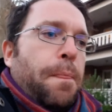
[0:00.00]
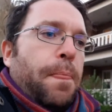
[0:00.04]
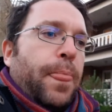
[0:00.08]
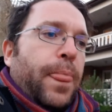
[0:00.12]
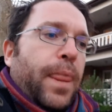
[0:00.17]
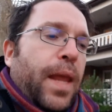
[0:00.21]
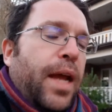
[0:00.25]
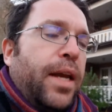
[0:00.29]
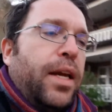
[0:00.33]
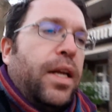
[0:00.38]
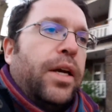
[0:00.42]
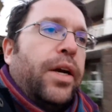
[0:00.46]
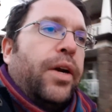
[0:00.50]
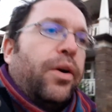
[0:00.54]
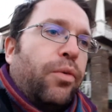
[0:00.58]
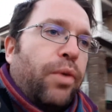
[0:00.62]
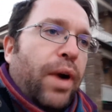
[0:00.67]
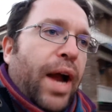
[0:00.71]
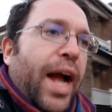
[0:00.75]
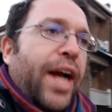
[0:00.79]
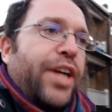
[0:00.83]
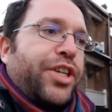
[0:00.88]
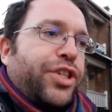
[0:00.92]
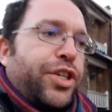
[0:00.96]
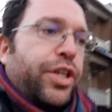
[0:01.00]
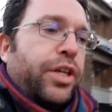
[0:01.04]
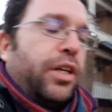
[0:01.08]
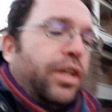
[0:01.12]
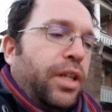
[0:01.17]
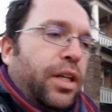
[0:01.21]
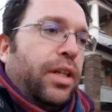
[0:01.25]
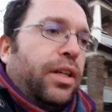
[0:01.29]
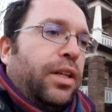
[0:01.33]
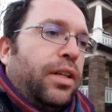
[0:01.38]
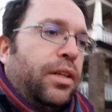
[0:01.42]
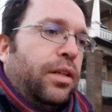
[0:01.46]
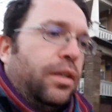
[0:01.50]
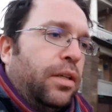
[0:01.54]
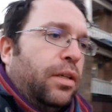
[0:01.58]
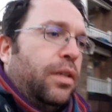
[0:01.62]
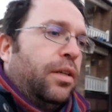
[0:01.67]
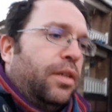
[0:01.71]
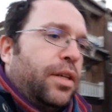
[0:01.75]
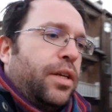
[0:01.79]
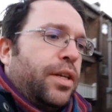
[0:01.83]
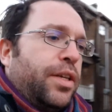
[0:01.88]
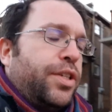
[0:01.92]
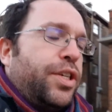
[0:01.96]
in a rational
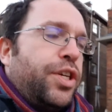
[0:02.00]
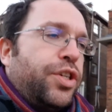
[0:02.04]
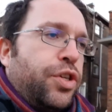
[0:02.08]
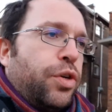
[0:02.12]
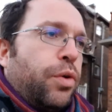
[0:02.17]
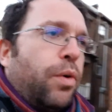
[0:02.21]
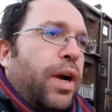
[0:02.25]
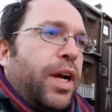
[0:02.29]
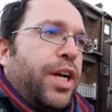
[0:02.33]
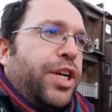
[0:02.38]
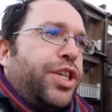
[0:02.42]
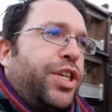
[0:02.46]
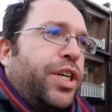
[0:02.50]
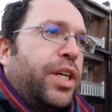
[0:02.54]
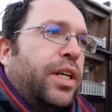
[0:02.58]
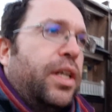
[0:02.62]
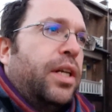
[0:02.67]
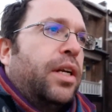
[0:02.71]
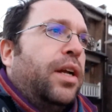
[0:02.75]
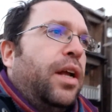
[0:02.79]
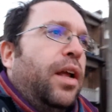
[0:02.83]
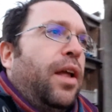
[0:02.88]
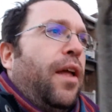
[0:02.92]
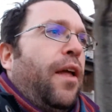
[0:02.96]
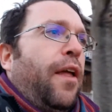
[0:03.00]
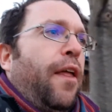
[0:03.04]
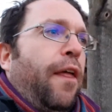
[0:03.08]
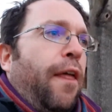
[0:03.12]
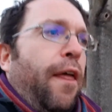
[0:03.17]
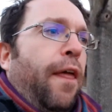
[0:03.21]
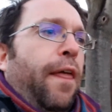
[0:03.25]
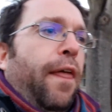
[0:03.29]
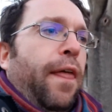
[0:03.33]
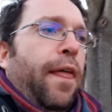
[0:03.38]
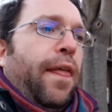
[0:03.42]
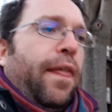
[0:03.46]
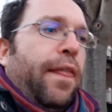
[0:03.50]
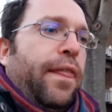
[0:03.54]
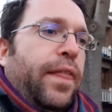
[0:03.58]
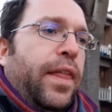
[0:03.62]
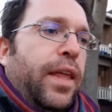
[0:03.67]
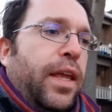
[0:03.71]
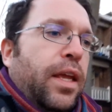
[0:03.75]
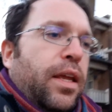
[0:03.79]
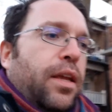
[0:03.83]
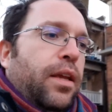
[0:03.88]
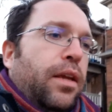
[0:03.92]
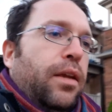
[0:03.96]
situation,
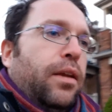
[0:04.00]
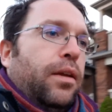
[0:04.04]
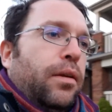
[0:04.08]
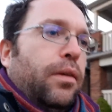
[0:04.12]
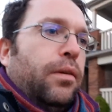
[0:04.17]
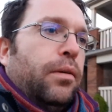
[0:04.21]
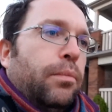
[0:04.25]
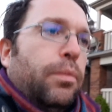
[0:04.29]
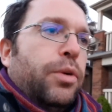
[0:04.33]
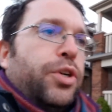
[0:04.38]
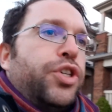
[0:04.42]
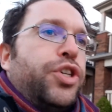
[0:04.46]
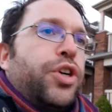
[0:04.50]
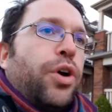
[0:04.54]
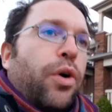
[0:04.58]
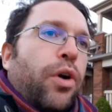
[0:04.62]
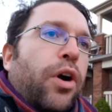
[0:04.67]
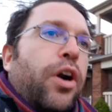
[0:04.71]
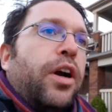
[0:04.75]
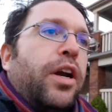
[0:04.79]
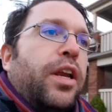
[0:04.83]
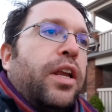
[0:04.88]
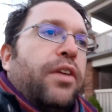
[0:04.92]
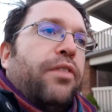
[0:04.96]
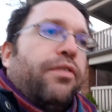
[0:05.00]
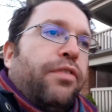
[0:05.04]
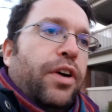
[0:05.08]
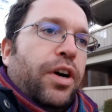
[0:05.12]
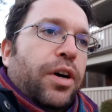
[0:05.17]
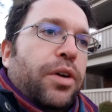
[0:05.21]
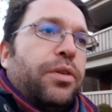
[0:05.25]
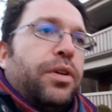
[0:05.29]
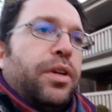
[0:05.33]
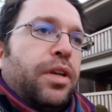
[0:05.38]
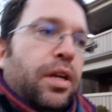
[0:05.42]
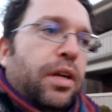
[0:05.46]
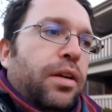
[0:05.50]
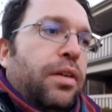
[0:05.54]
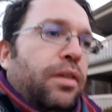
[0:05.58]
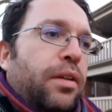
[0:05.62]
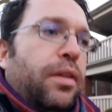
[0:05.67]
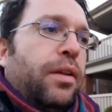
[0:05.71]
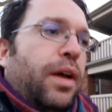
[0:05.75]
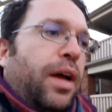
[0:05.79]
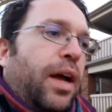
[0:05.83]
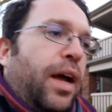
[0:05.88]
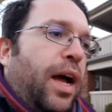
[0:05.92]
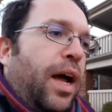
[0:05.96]
the majority vote,
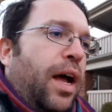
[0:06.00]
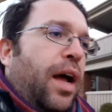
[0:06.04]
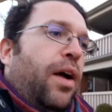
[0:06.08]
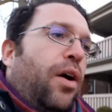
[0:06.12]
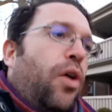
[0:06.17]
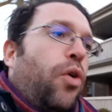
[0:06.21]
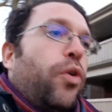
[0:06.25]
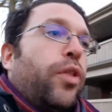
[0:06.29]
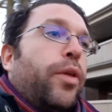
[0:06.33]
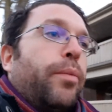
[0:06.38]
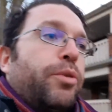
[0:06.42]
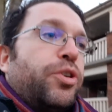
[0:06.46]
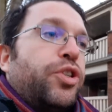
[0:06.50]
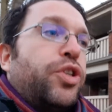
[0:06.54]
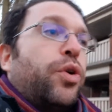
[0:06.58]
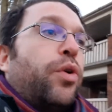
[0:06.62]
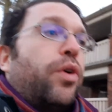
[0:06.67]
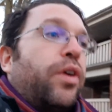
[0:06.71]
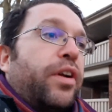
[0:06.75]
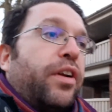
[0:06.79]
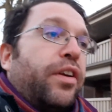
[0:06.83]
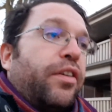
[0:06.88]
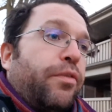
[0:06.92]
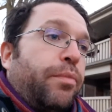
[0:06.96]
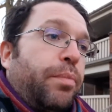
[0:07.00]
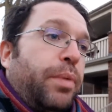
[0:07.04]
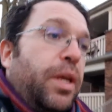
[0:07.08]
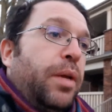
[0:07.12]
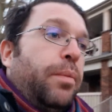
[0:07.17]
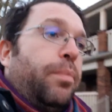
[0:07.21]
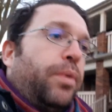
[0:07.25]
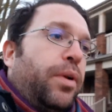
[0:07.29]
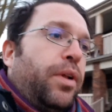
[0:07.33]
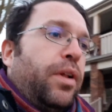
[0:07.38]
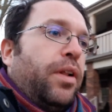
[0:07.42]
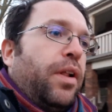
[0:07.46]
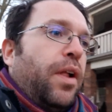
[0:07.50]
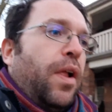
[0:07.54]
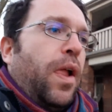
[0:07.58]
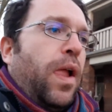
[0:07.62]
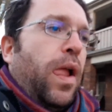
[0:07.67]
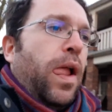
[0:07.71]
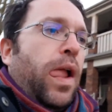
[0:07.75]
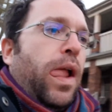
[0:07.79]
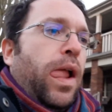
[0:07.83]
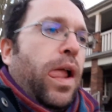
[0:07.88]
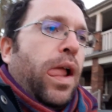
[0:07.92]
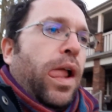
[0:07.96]
or the majority of people,
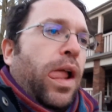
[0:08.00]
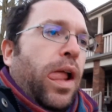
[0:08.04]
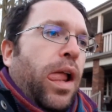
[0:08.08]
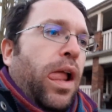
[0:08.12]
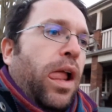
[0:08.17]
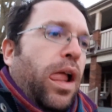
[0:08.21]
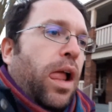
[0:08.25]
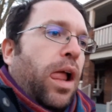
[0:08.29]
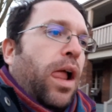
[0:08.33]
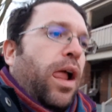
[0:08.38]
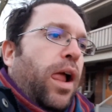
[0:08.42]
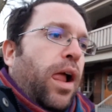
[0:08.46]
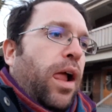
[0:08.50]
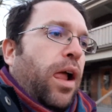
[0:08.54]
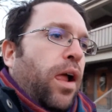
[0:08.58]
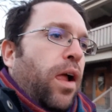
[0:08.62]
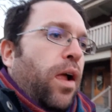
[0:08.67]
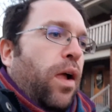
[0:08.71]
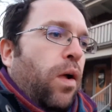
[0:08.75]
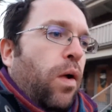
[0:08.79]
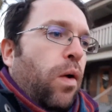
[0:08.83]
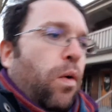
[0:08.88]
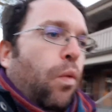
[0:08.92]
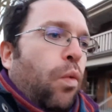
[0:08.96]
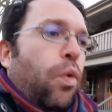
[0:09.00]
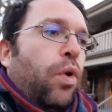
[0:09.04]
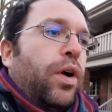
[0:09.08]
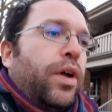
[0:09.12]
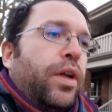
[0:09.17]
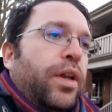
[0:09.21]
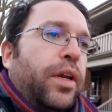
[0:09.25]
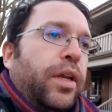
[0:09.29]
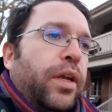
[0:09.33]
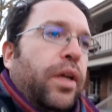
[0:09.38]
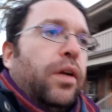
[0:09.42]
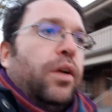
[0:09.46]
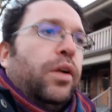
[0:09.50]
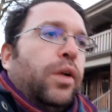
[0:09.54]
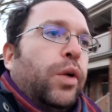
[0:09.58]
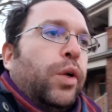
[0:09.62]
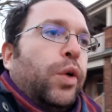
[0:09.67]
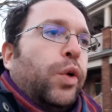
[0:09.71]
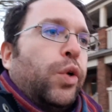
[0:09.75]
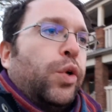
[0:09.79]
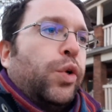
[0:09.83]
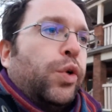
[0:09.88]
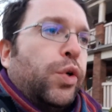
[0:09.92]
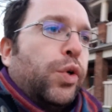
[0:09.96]
would
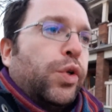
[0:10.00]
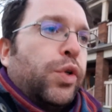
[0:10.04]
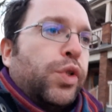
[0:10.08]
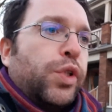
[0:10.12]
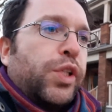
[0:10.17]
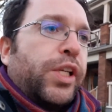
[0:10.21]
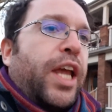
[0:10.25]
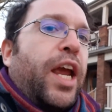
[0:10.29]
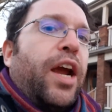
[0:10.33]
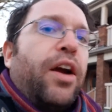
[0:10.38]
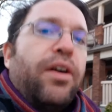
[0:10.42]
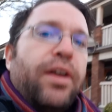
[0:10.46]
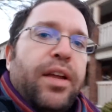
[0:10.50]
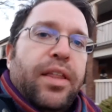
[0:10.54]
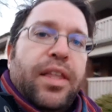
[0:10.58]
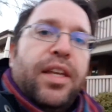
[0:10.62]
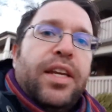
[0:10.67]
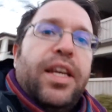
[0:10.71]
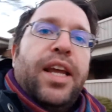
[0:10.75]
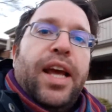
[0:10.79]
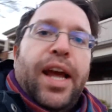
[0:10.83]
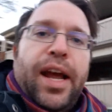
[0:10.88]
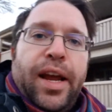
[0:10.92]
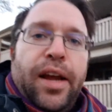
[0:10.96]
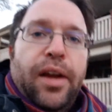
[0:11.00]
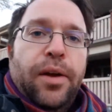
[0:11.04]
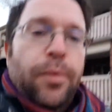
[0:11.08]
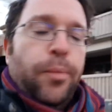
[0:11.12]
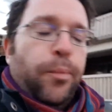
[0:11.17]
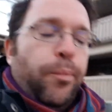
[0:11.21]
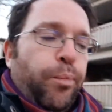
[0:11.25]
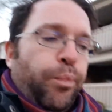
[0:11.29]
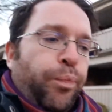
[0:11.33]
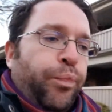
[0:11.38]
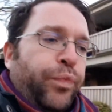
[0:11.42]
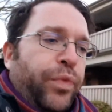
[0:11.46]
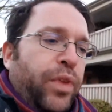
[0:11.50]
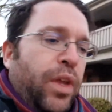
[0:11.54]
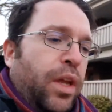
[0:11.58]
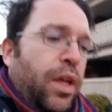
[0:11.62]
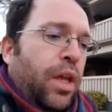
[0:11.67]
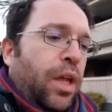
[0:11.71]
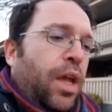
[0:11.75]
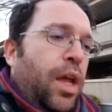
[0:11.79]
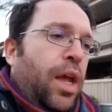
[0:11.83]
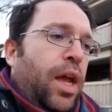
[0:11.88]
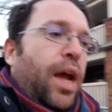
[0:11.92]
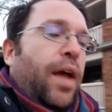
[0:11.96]
carry the day.
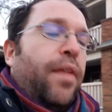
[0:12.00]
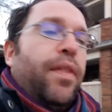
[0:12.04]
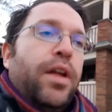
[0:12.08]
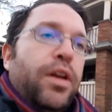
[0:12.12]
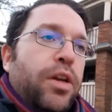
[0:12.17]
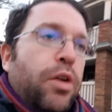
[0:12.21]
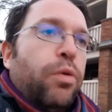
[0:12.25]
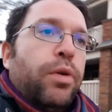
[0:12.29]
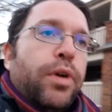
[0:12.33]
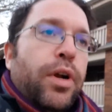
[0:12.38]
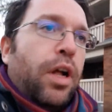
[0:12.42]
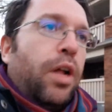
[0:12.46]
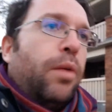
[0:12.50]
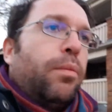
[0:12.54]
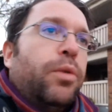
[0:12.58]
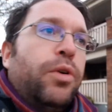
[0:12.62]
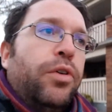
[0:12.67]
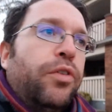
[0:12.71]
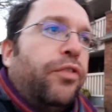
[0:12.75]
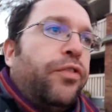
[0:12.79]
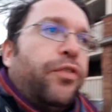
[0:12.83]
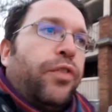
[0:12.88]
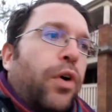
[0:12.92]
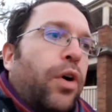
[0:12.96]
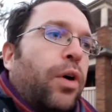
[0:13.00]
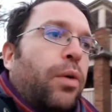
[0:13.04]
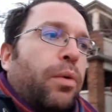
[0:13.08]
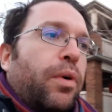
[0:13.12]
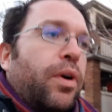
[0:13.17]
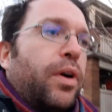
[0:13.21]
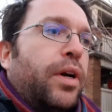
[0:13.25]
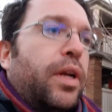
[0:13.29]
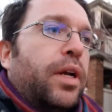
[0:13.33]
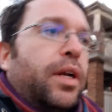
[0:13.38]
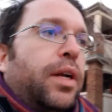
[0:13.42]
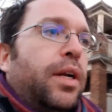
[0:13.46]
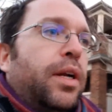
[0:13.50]
And then you would all move forward,